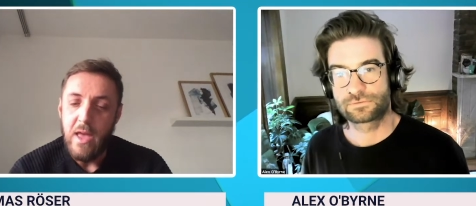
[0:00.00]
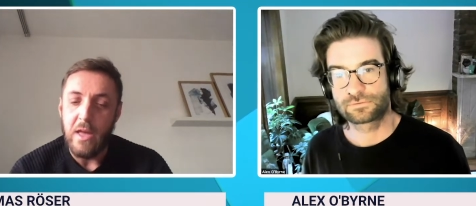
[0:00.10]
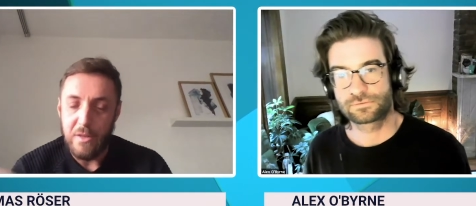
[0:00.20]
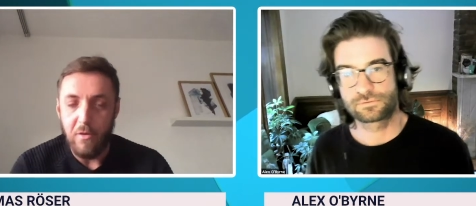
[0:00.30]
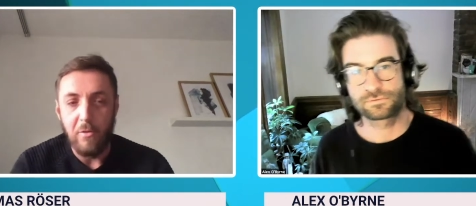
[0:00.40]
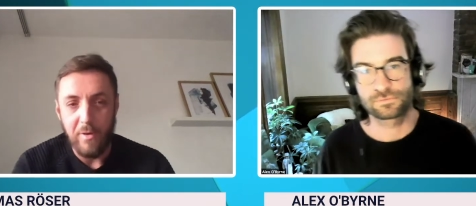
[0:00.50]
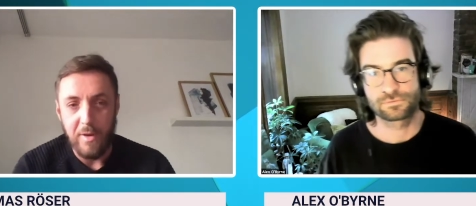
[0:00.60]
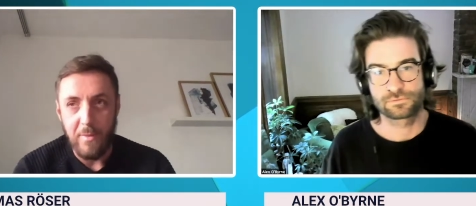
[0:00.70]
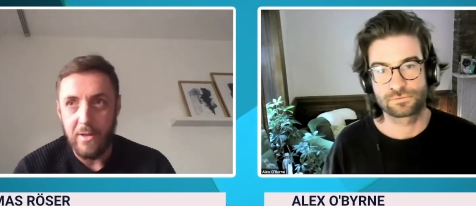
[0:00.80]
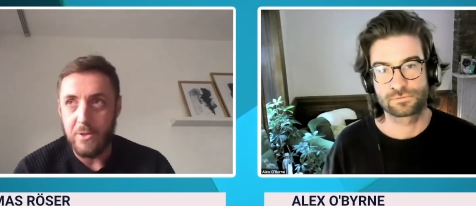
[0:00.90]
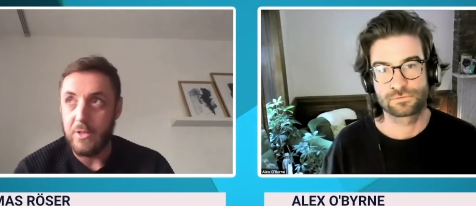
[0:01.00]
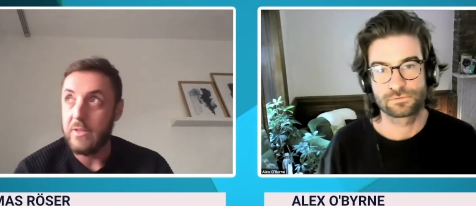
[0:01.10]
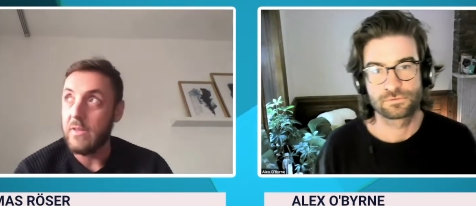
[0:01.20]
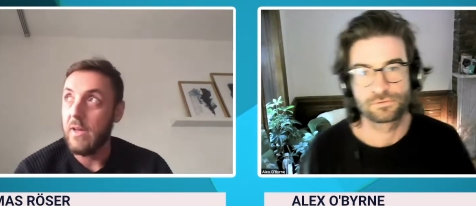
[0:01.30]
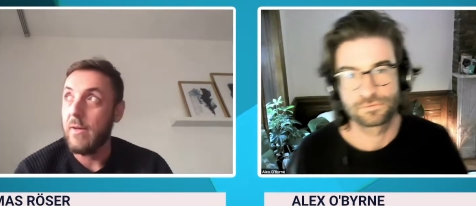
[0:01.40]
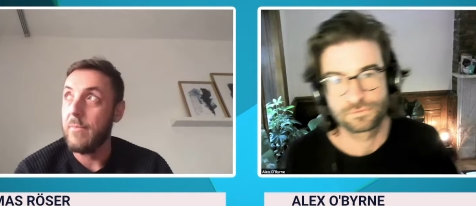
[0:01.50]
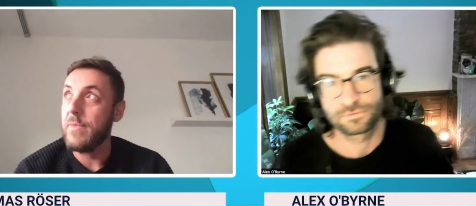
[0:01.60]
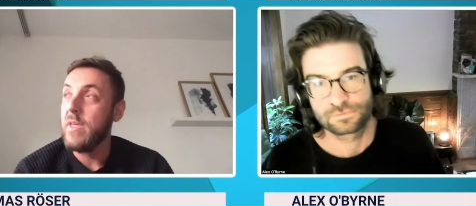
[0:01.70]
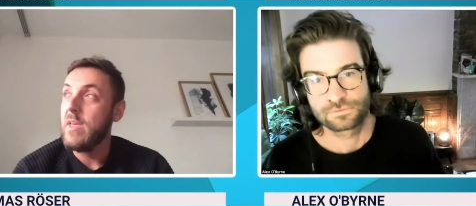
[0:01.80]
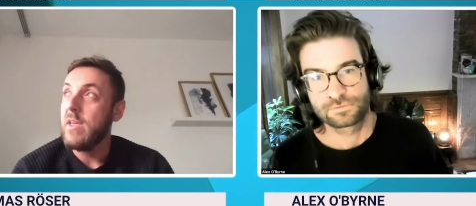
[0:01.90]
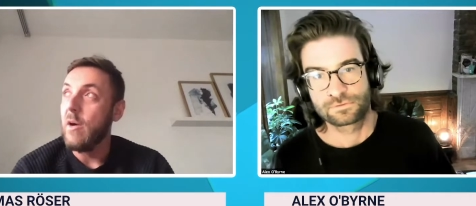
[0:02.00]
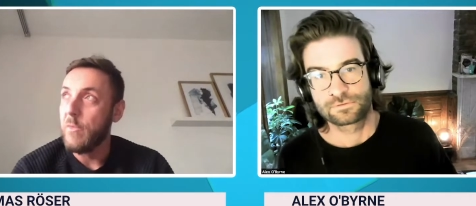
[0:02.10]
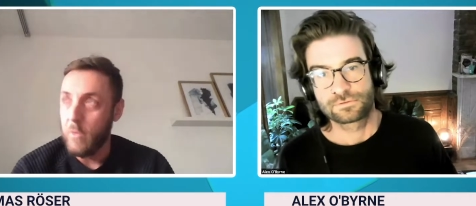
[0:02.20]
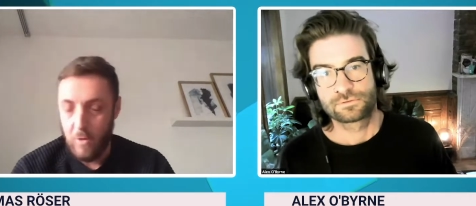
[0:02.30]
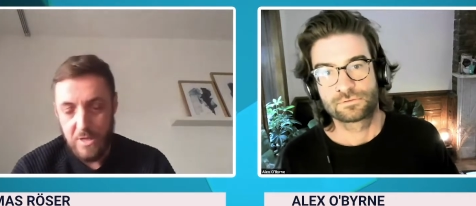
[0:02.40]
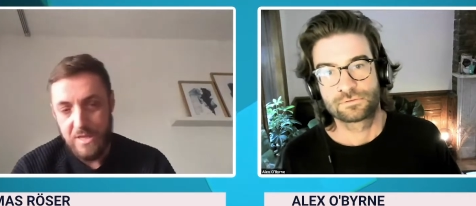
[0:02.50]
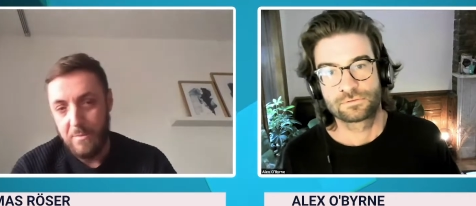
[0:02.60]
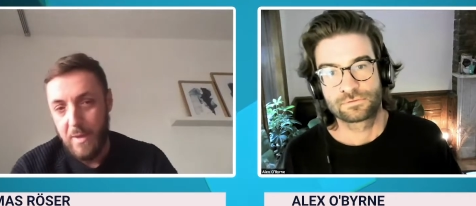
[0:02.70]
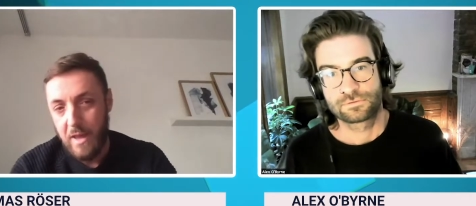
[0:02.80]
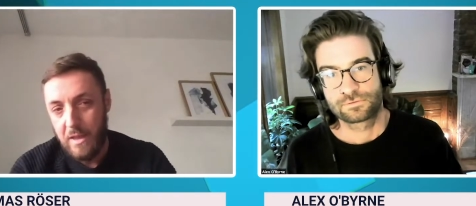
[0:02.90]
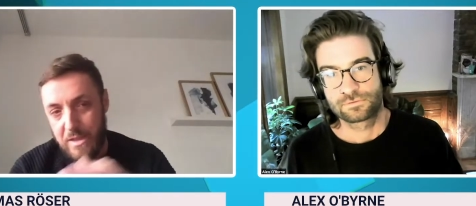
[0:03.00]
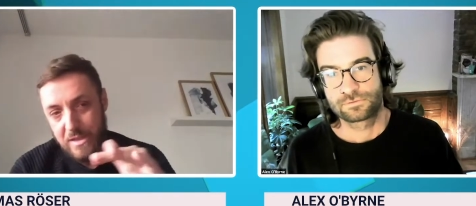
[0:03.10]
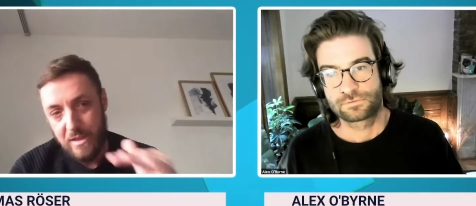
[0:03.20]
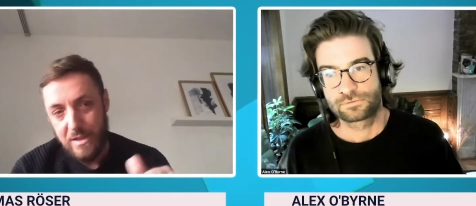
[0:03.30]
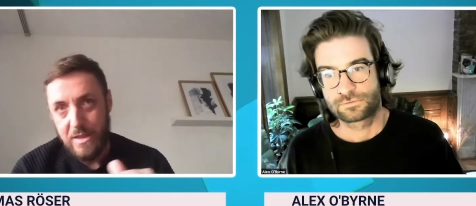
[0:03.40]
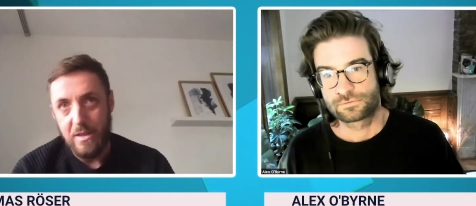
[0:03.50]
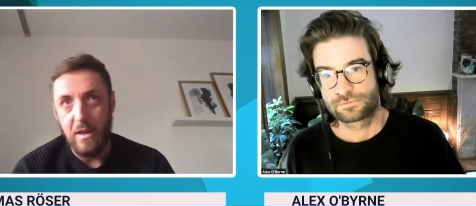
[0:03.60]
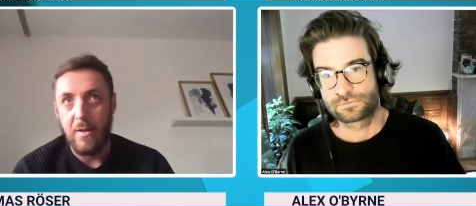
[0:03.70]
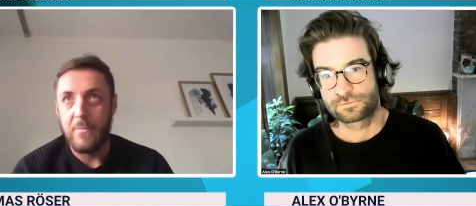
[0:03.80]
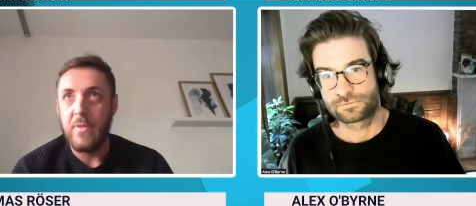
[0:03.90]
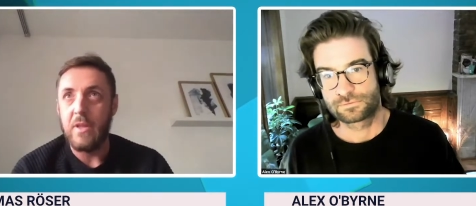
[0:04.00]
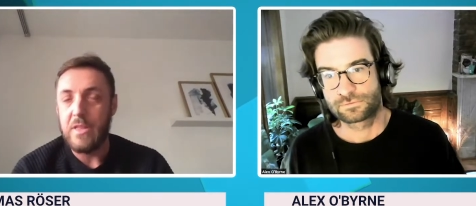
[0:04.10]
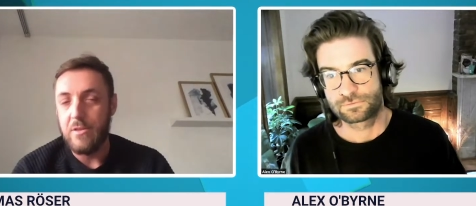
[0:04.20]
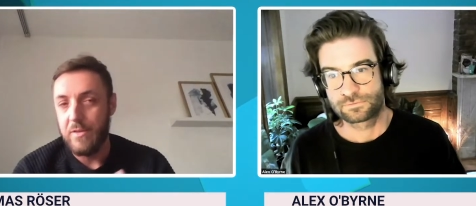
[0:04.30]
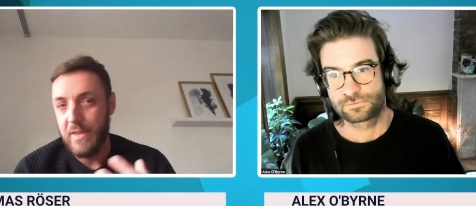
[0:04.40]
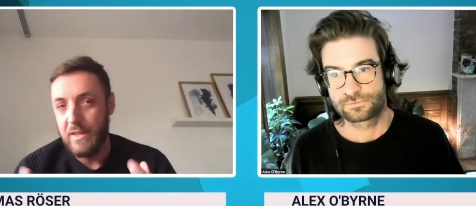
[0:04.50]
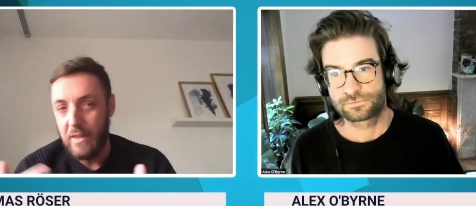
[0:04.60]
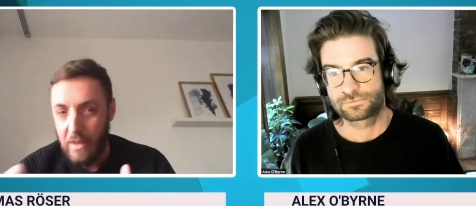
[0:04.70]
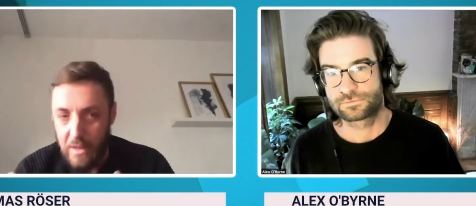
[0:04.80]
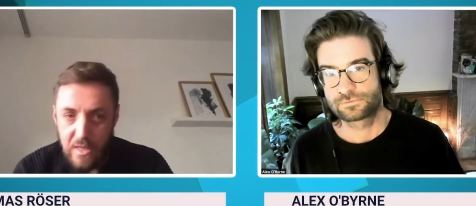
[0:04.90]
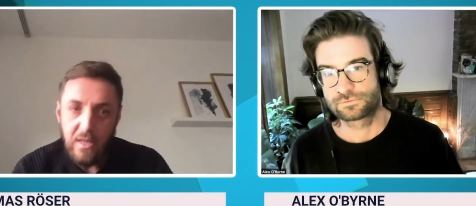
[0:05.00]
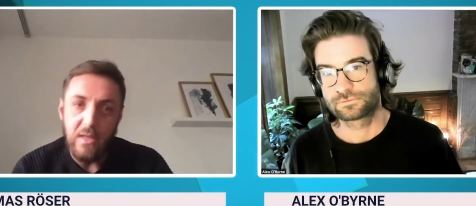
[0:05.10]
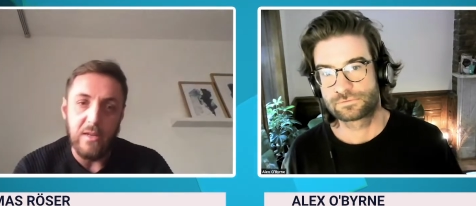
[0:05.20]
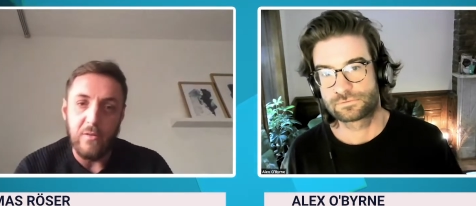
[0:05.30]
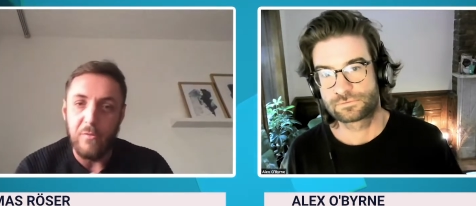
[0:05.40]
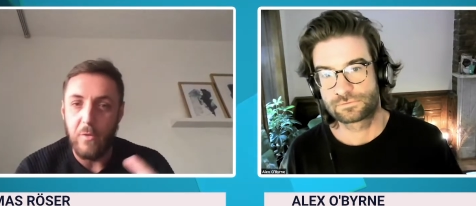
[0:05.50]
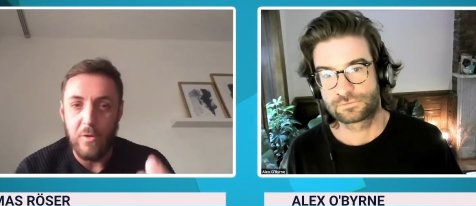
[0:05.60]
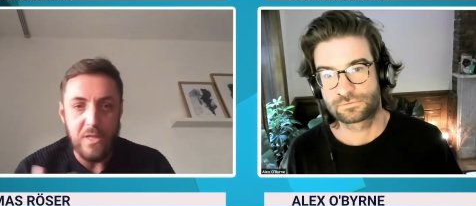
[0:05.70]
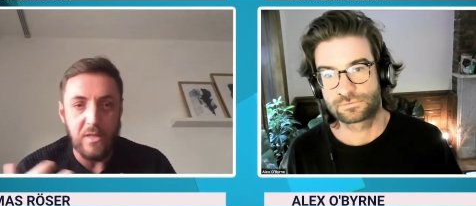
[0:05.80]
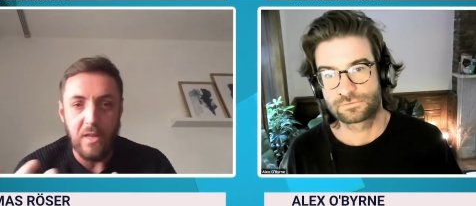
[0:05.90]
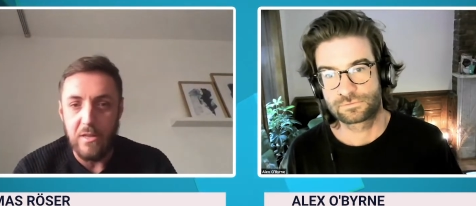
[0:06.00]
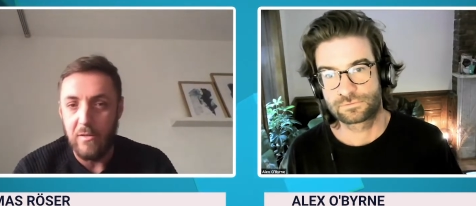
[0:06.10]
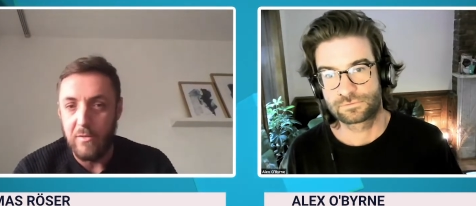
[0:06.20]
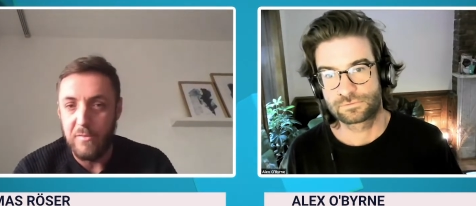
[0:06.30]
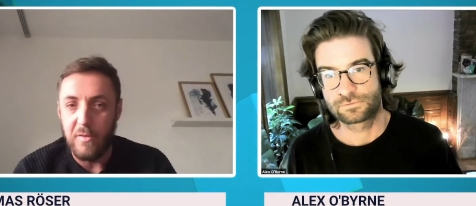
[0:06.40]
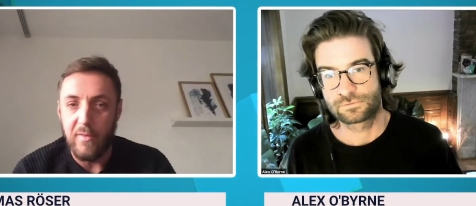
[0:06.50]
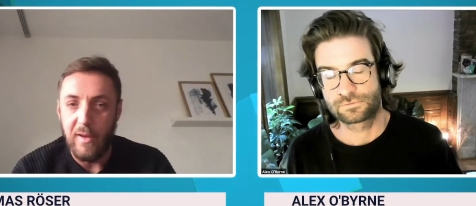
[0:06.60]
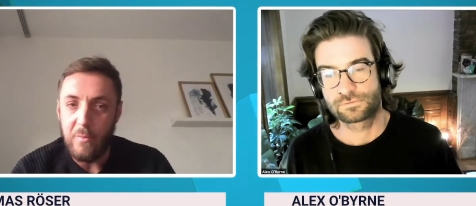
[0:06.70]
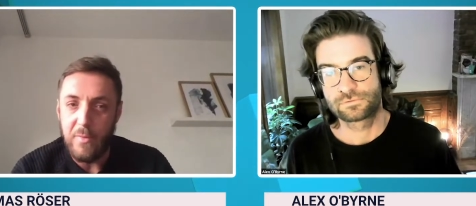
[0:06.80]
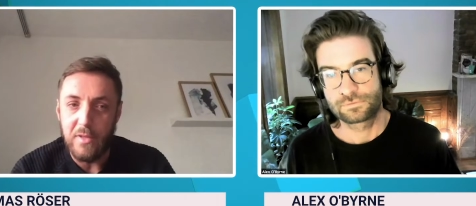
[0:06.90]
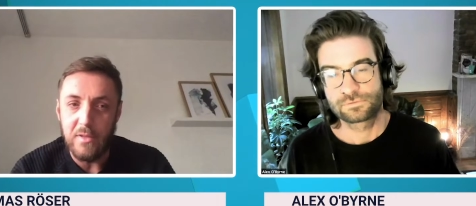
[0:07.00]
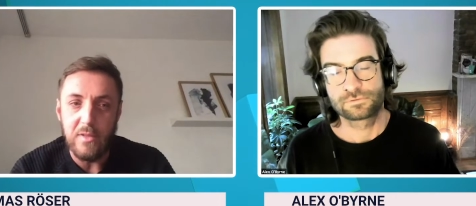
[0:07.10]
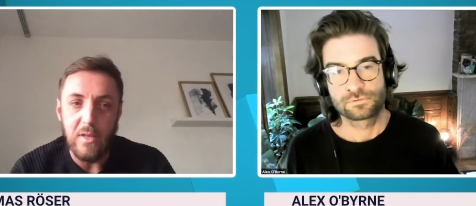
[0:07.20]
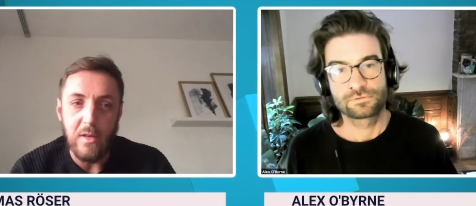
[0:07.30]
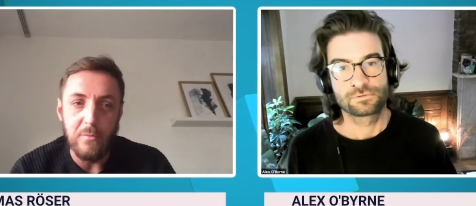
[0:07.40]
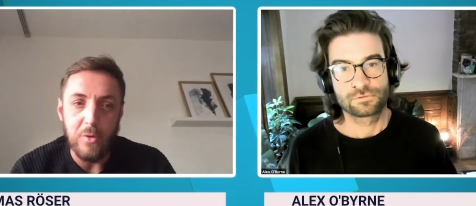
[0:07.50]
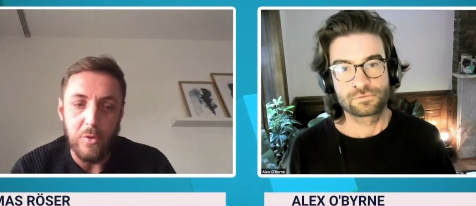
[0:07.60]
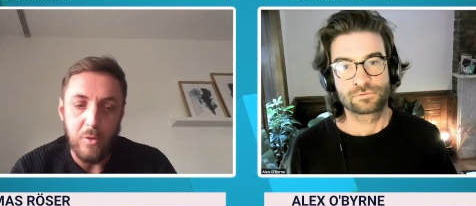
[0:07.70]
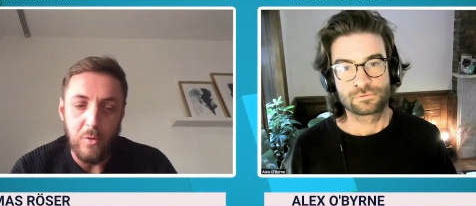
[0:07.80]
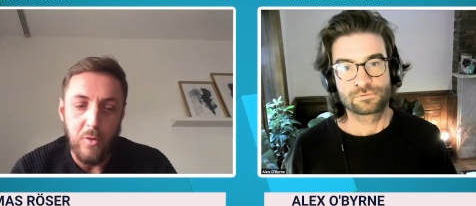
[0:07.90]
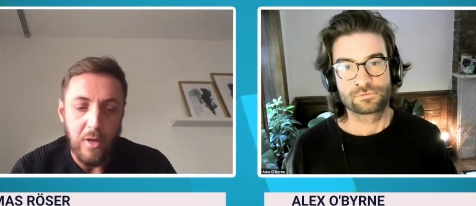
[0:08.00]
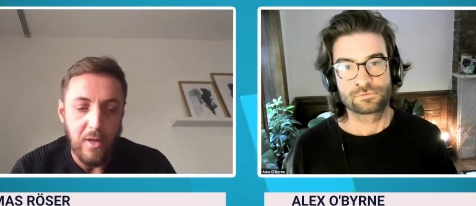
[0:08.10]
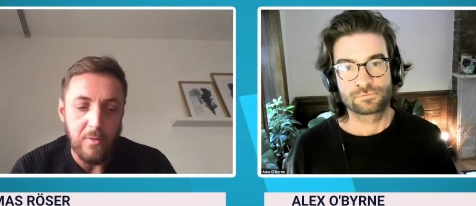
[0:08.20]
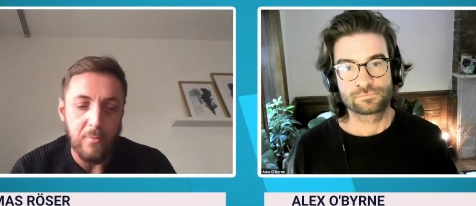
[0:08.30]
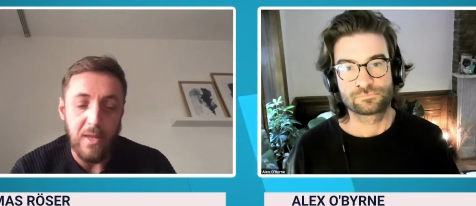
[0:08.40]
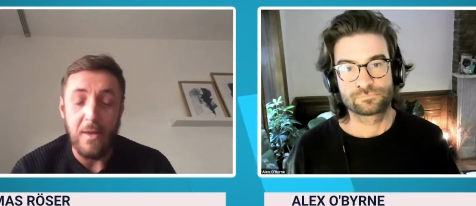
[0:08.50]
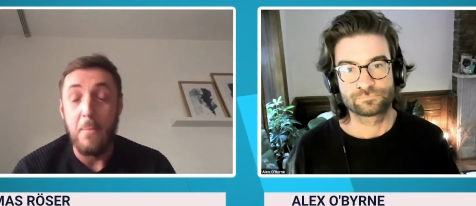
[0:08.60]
Speaker 1: as you already mentioned um, of course the base is um, it's not that easy and of course it has a lot of development um, to do um,